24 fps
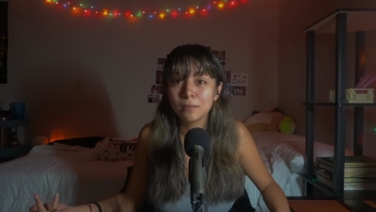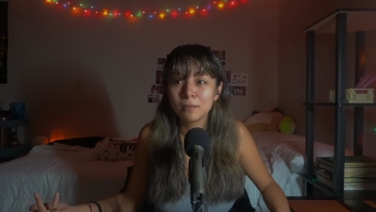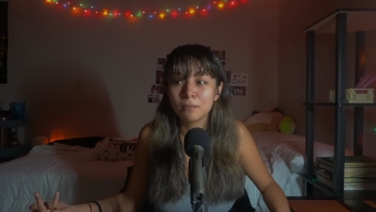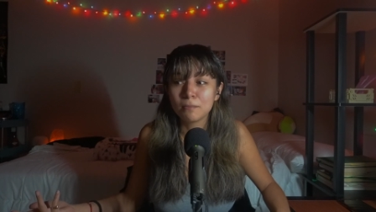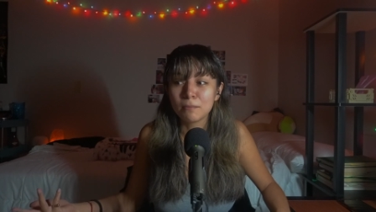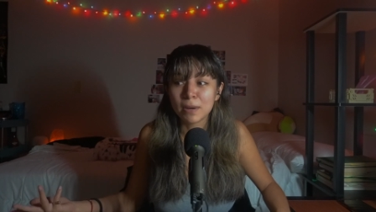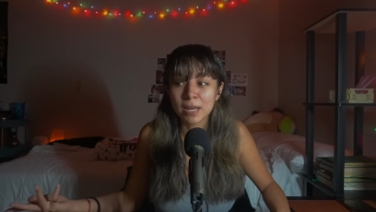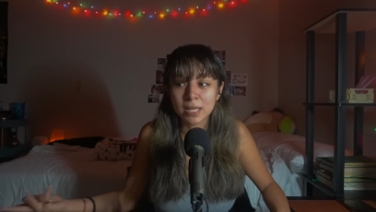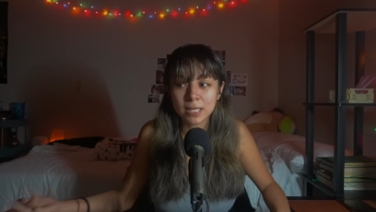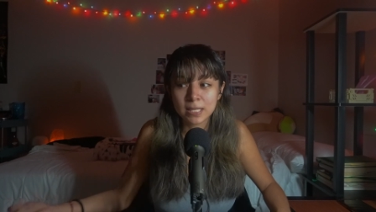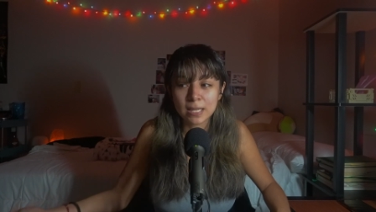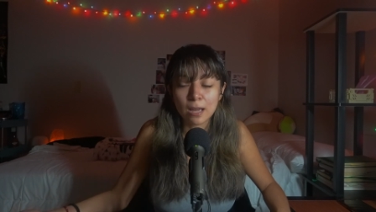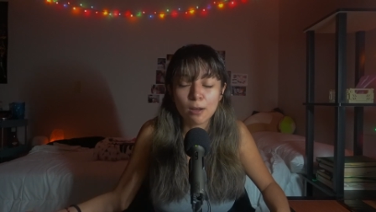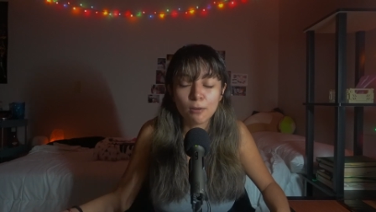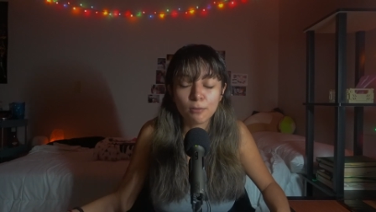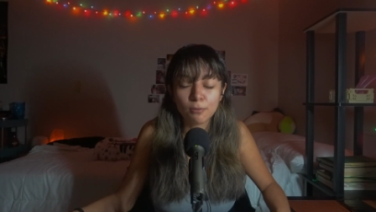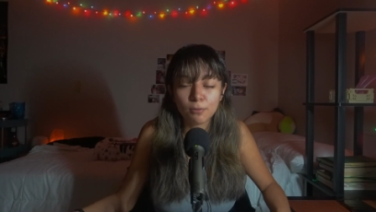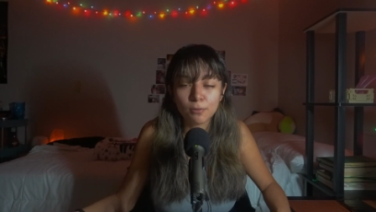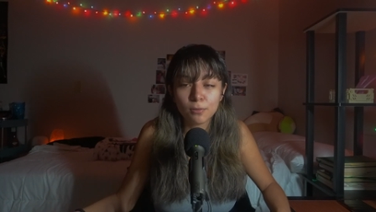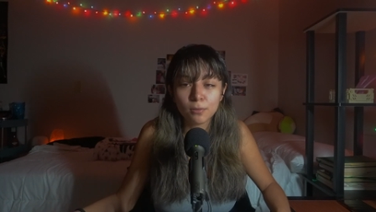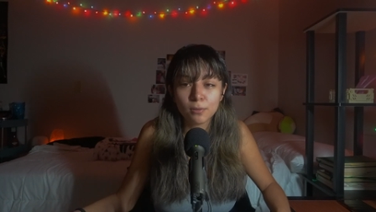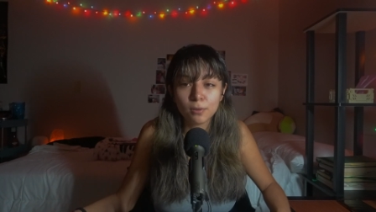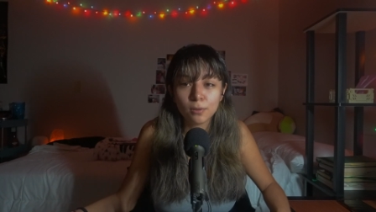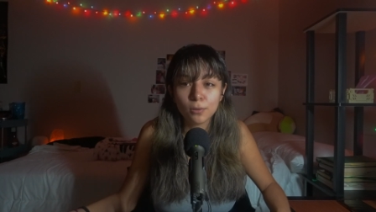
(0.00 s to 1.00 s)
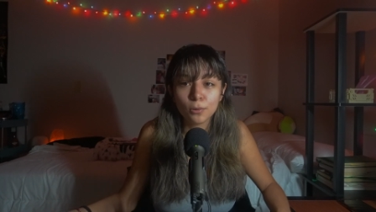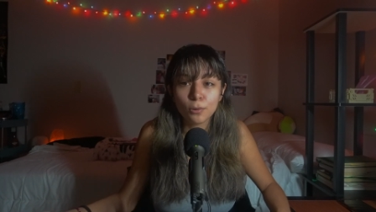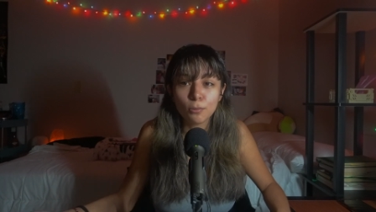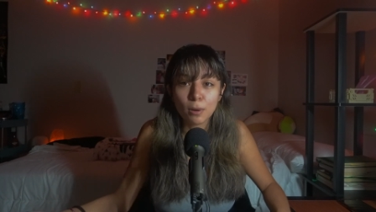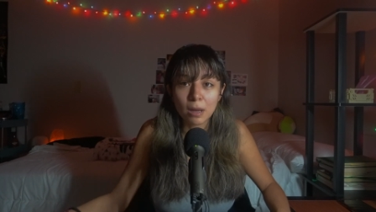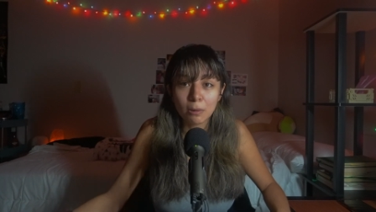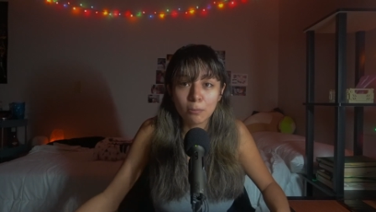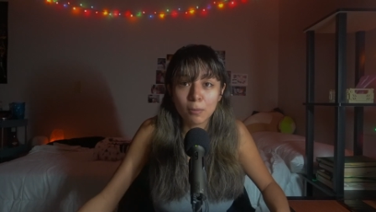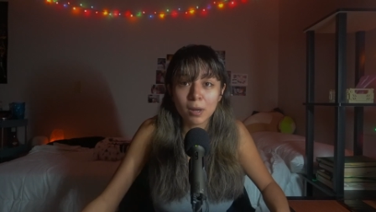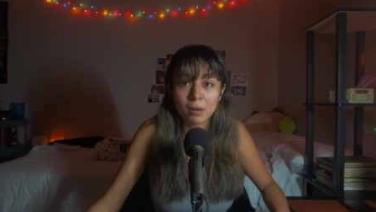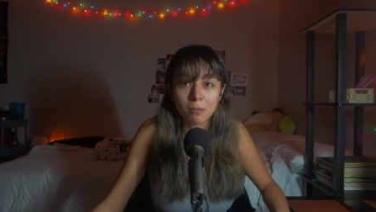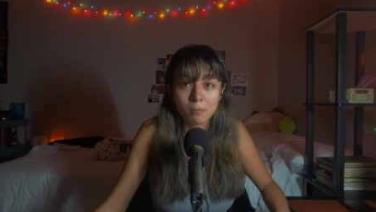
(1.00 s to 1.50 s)
myself, who
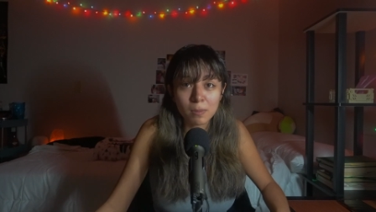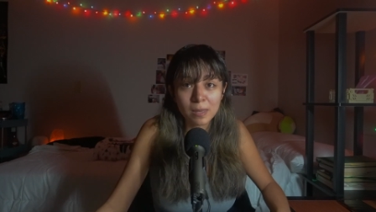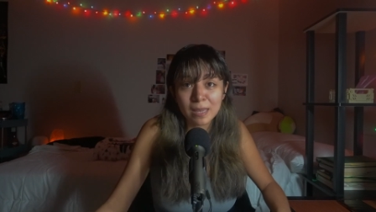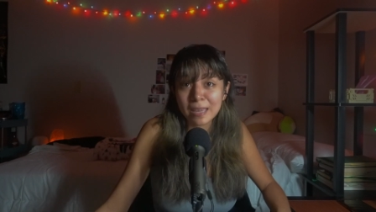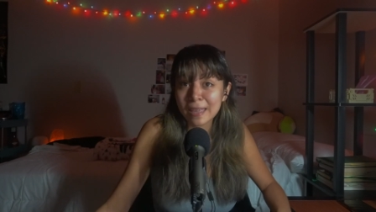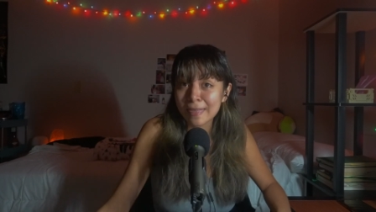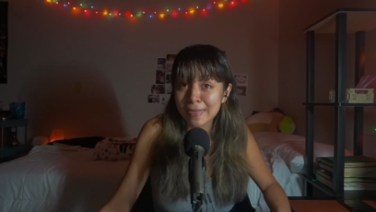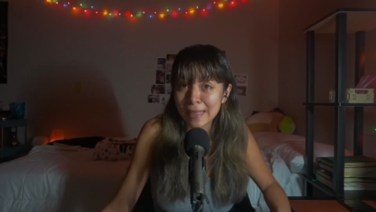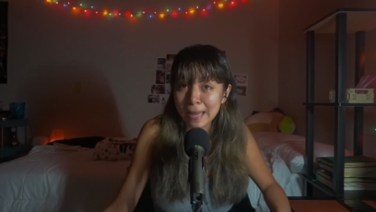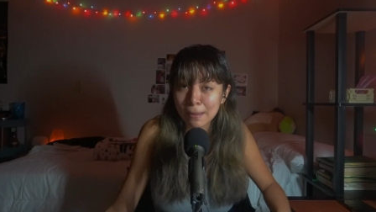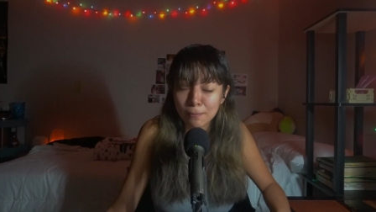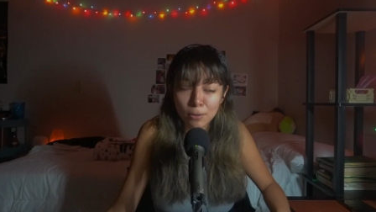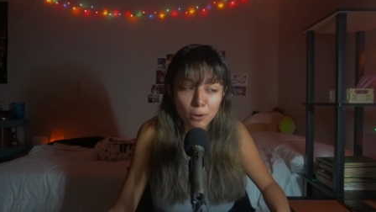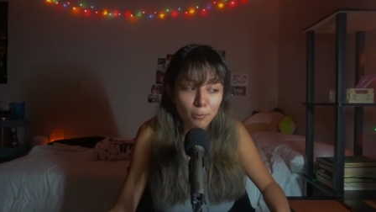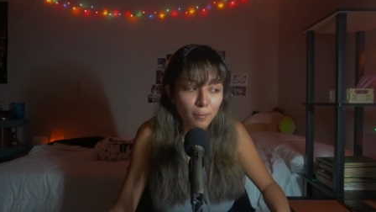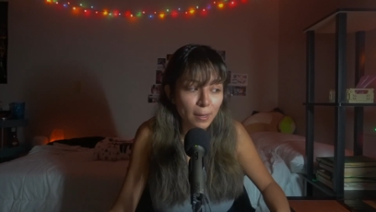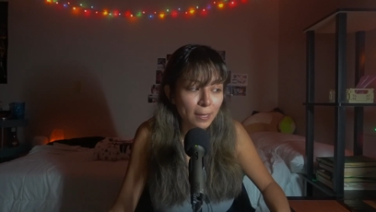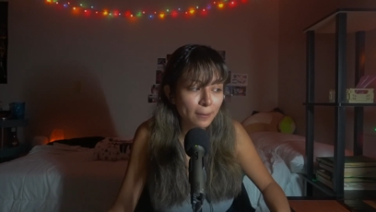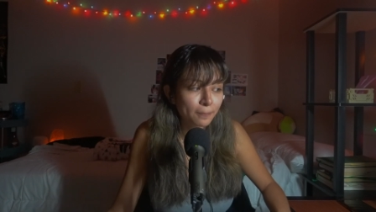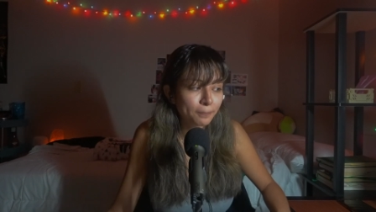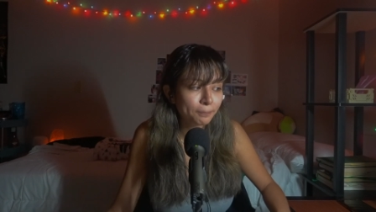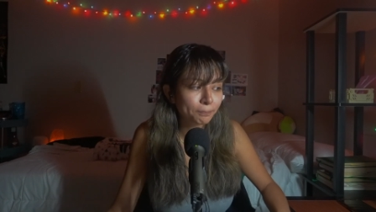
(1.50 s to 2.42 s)
I want to be in that moment.